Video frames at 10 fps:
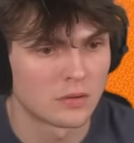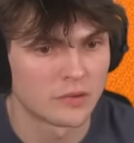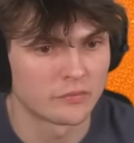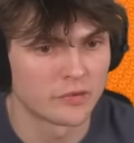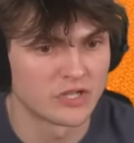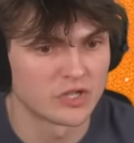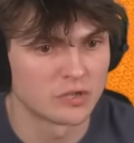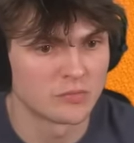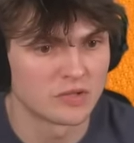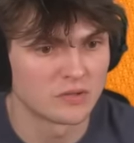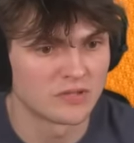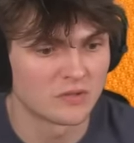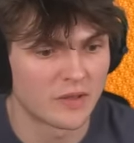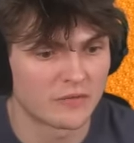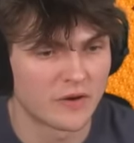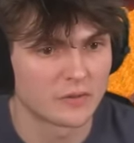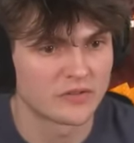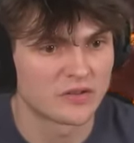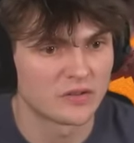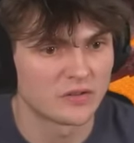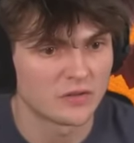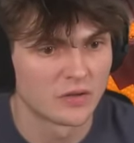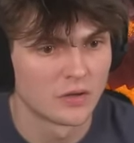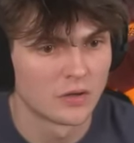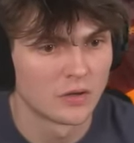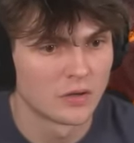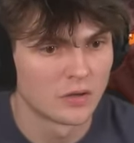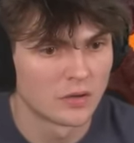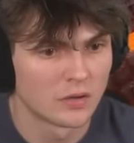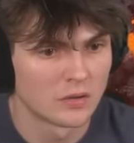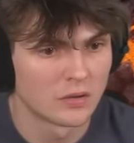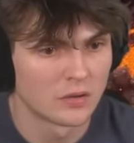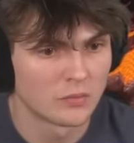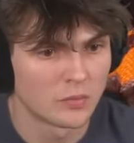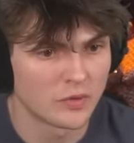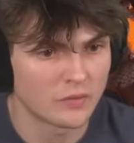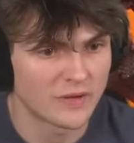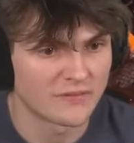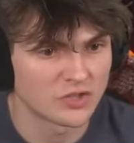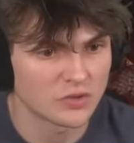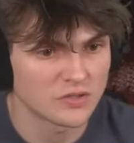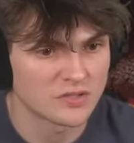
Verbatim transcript: I really shouldn't be doing this without fire resistance. We don't really have a choice,